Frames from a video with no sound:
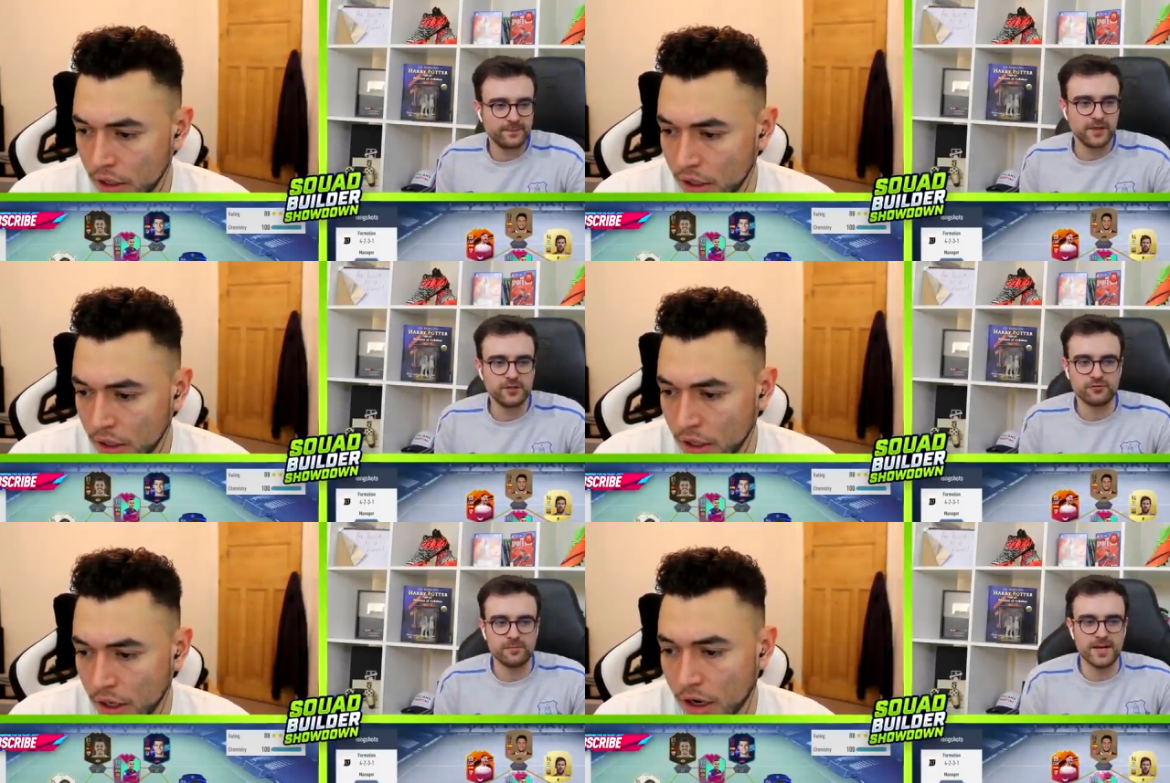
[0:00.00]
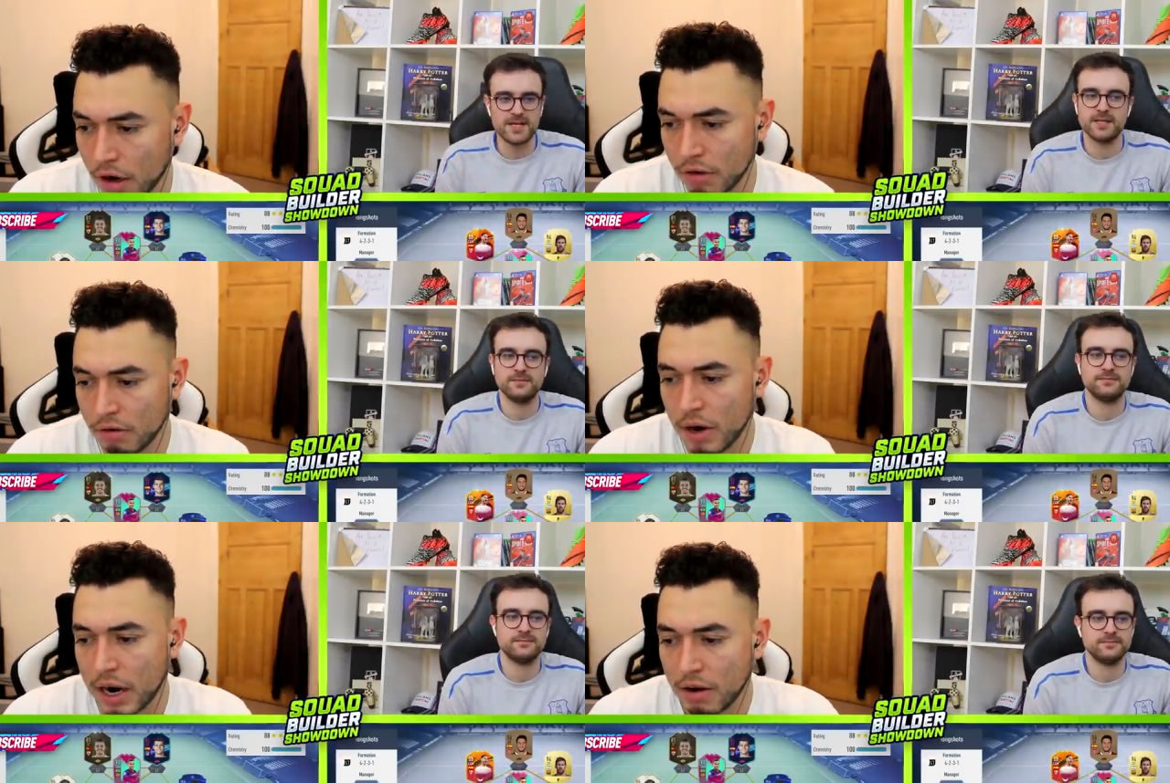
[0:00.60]
Speaker 1: He's Romanian. Oh,
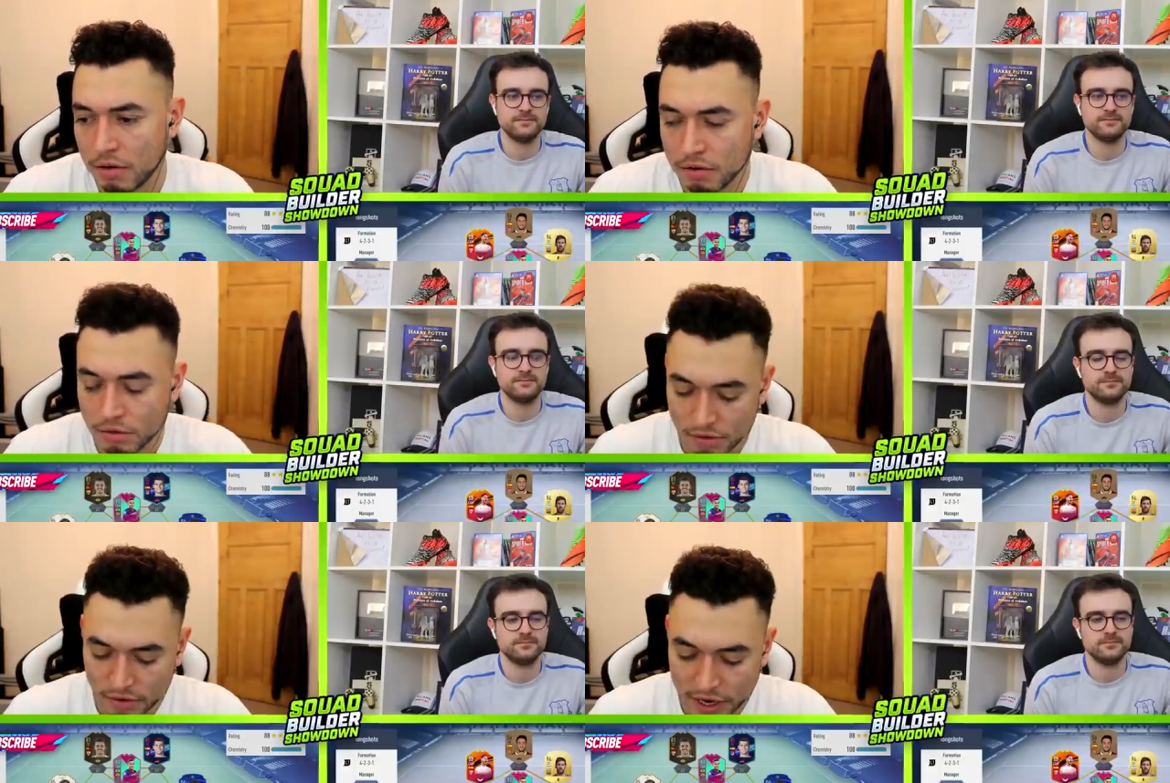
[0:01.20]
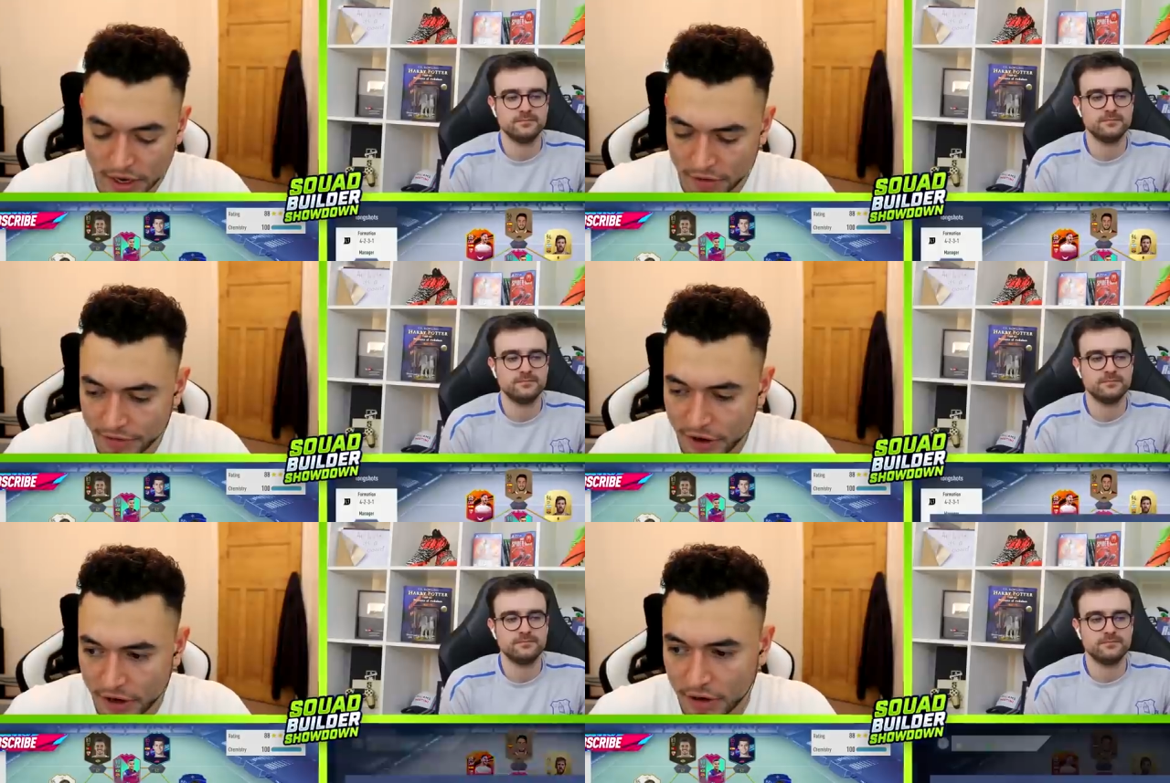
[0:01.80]
Speaker 2: wow. Yeah, no,
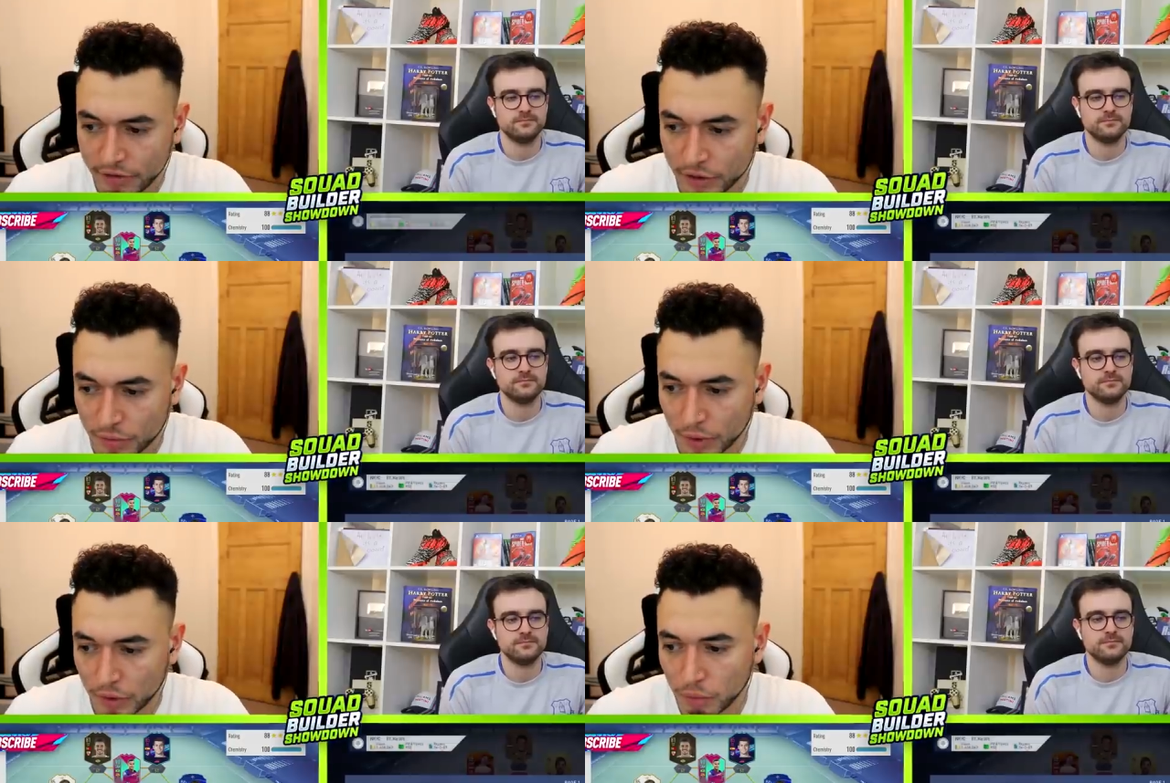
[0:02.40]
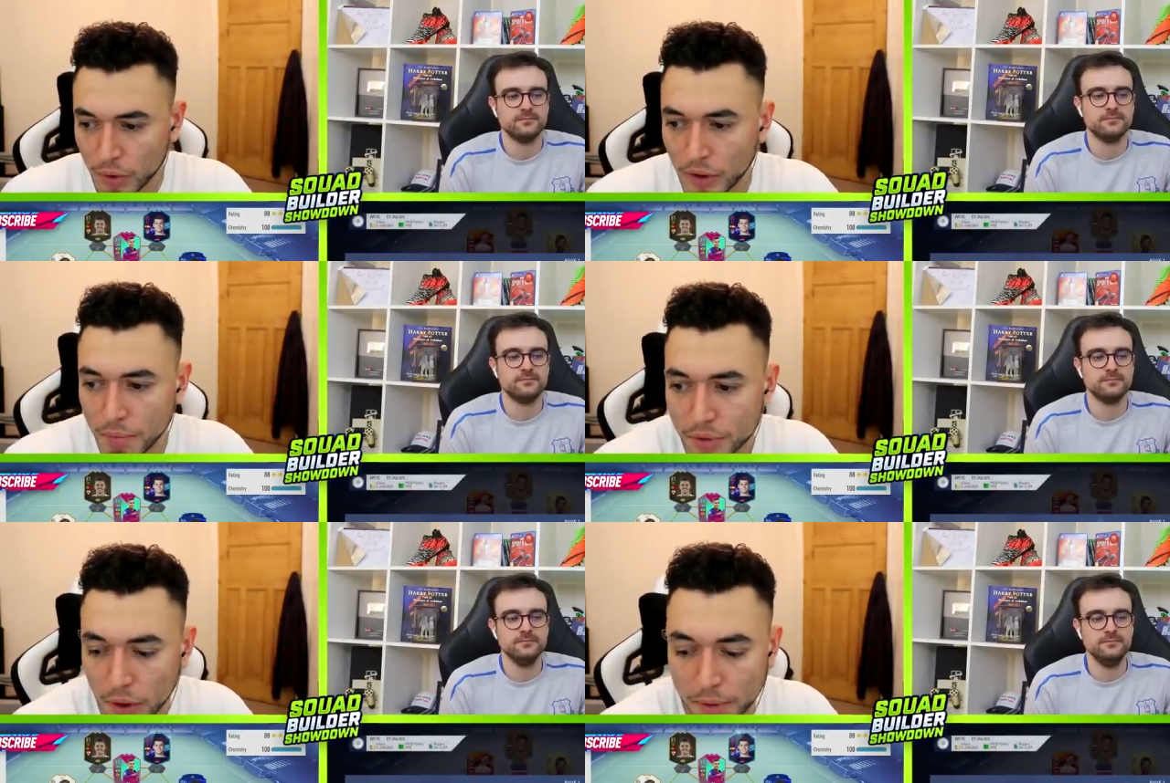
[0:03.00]
fair enough. It's one of, one of
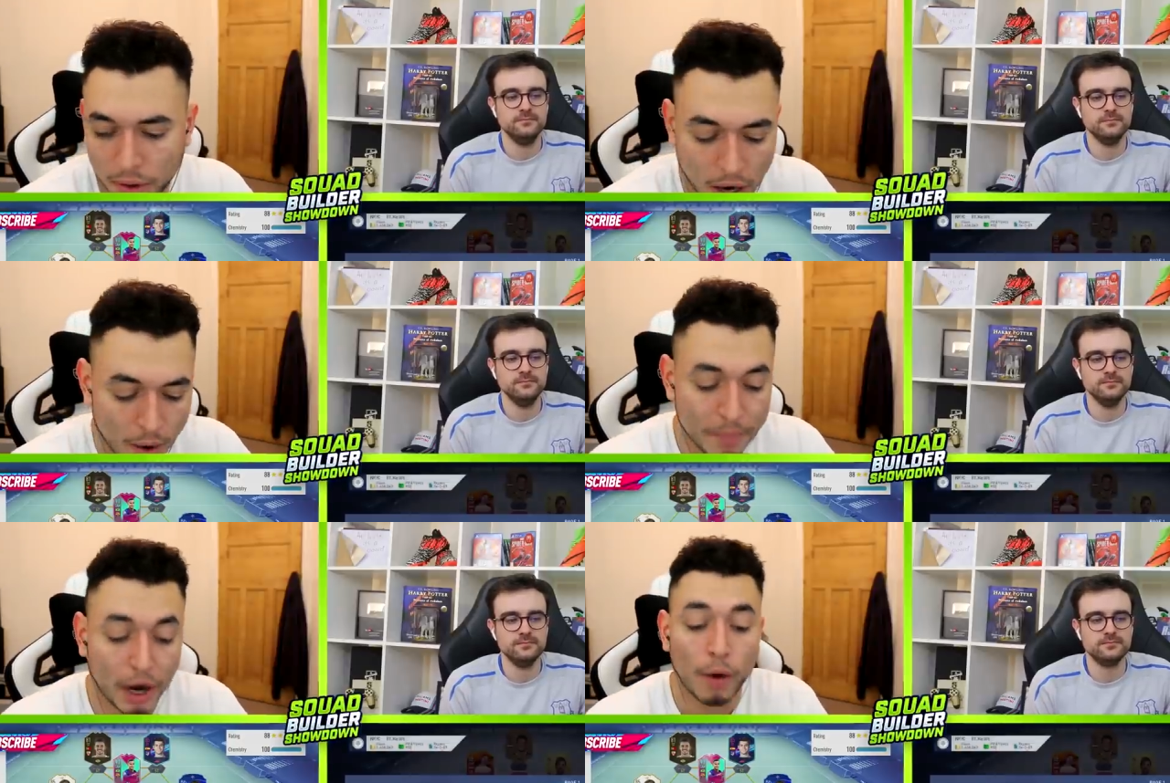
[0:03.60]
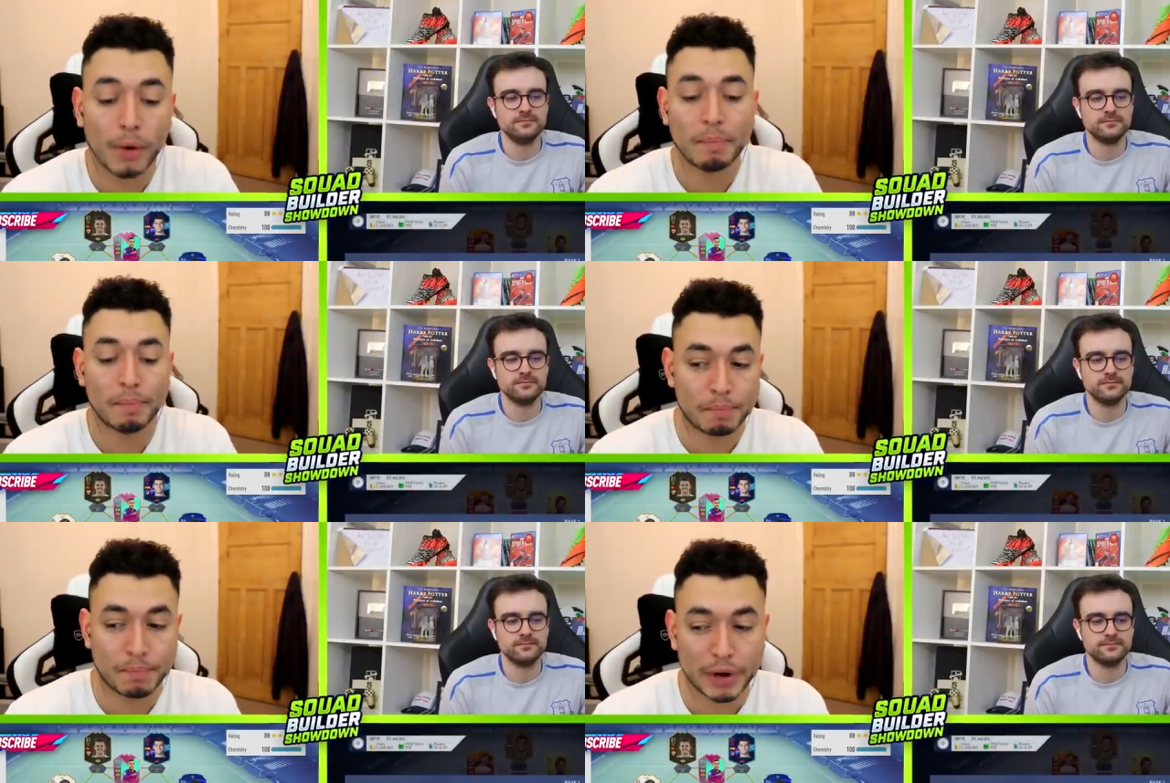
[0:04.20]
the proper. I, I mean, I went
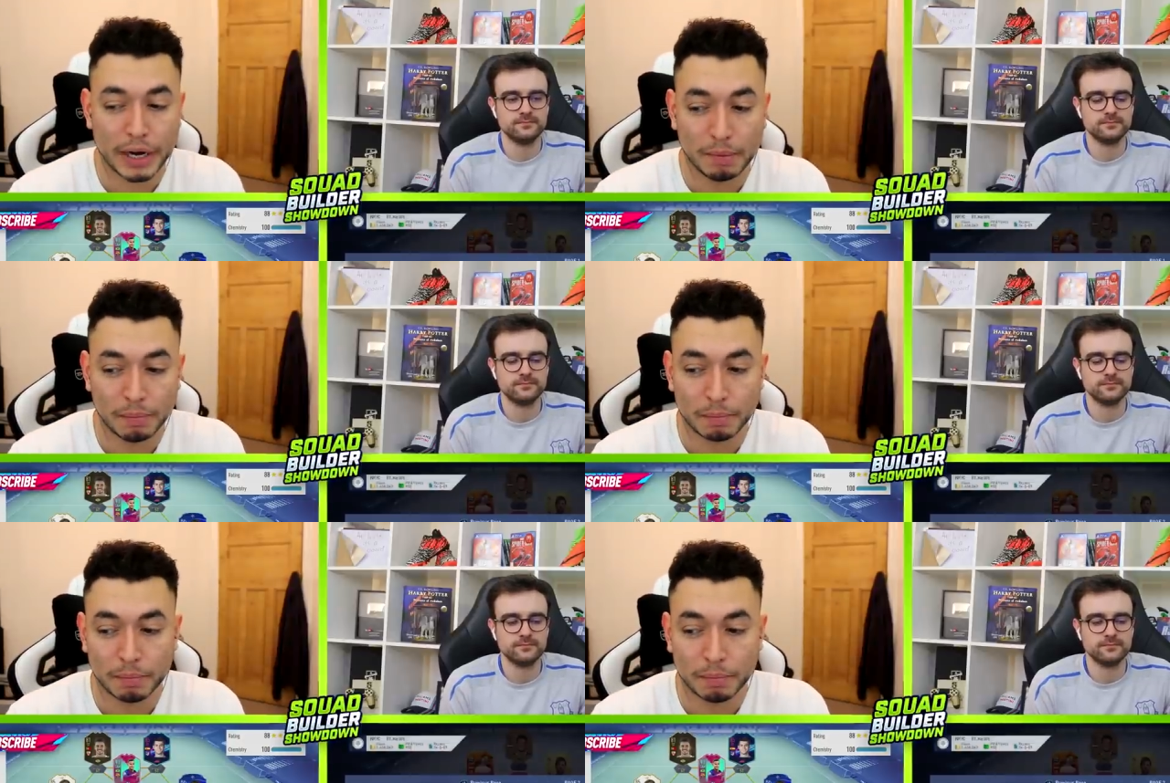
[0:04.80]
pretty,